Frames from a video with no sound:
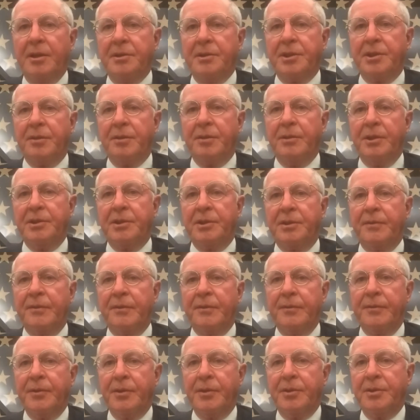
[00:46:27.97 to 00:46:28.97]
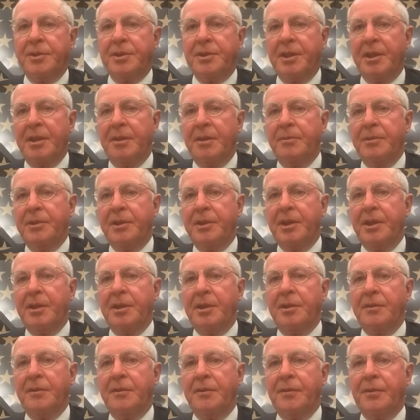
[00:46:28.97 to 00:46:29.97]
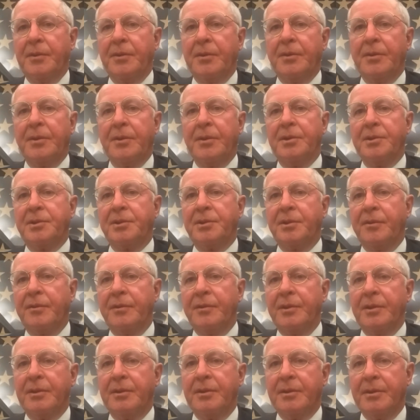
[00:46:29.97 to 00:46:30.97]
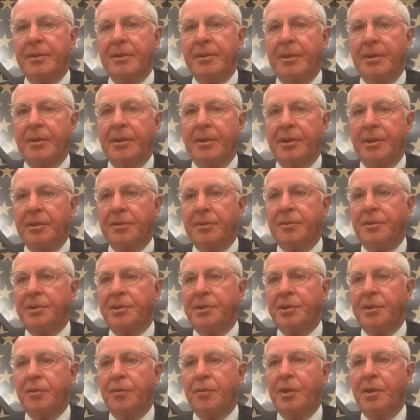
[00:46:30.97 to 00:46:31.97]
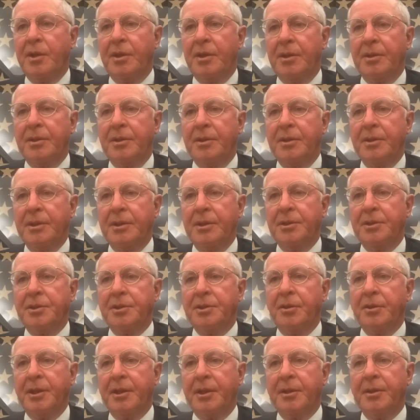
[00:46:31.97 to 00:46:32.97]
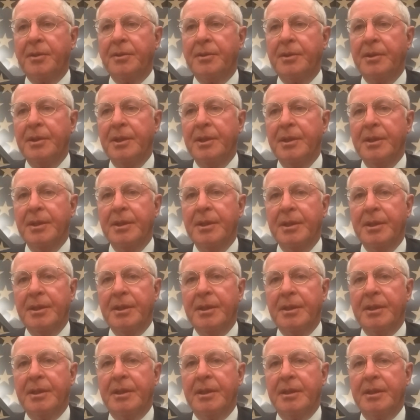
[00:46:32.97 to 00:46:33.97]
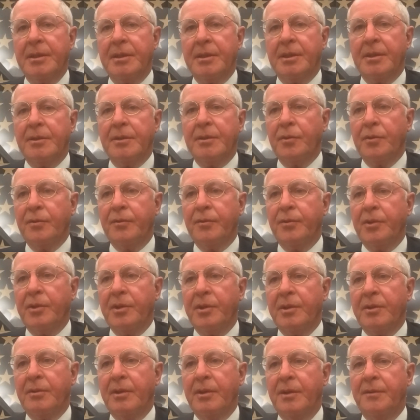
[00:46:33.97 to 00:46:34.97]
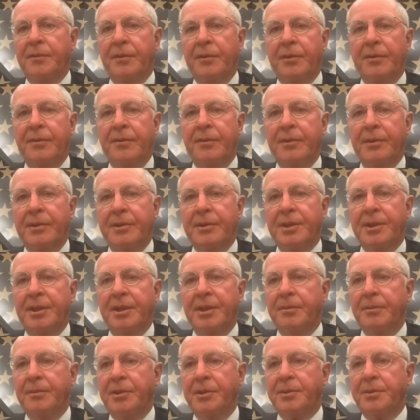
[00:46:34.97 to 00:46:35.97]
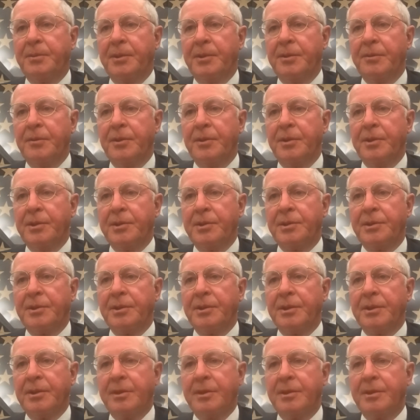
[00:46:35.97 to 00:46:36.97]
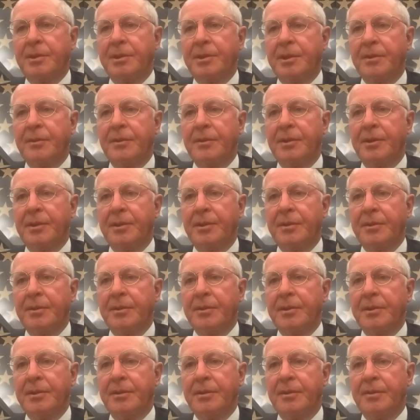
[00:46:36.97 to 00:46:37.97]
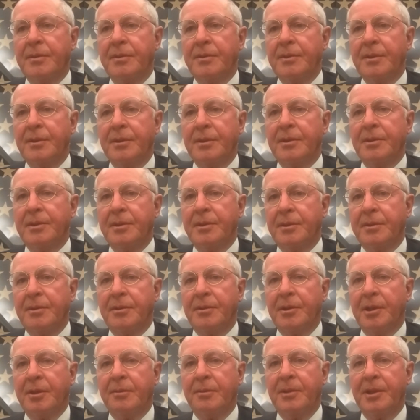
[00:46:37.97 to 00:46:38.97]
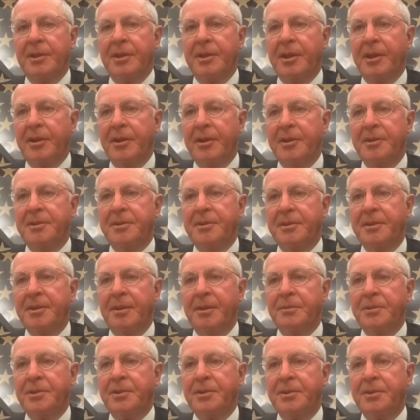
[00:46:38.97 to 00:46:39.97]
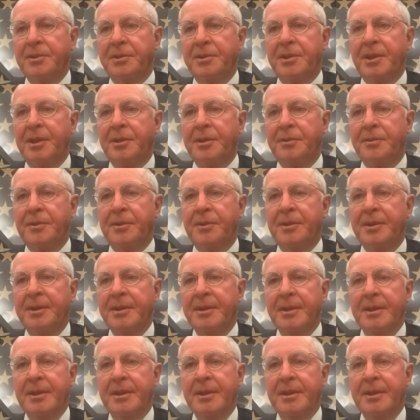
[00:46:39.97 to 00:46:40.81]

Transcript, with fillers: you so much for your time and thank you for uh, serving our country so well in Tokyo. And uh, we're very grateful for the time you spent with us, uh, considering your uh, incredibly harried, I'm sure, schedule.